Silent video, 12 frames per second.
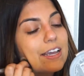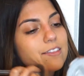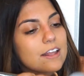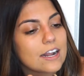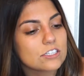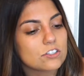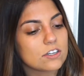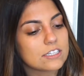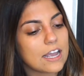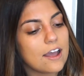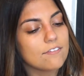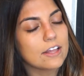and then I start
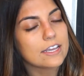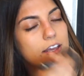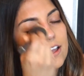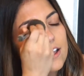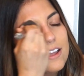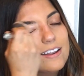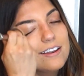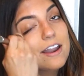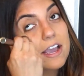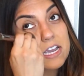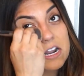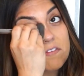to have like
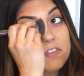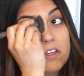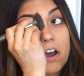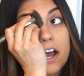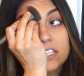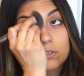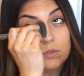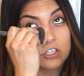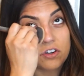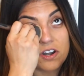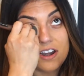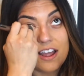negative thoughts, which
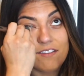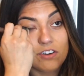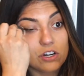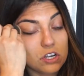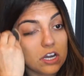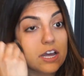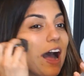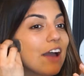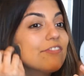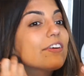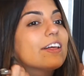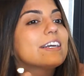are never good.
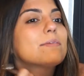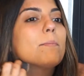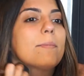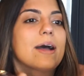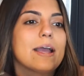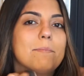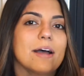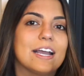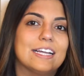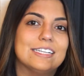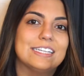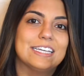I feel like my
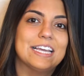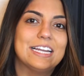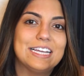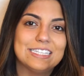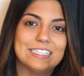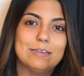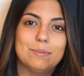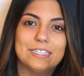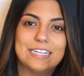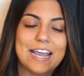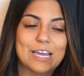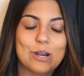mind can easily be
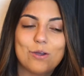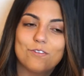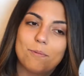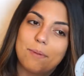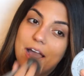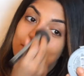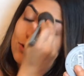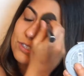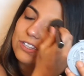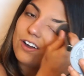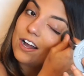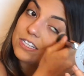taken over by
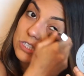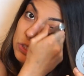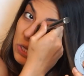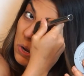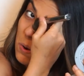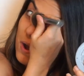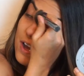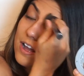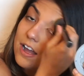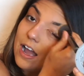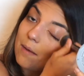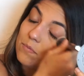those thoughts. So I'm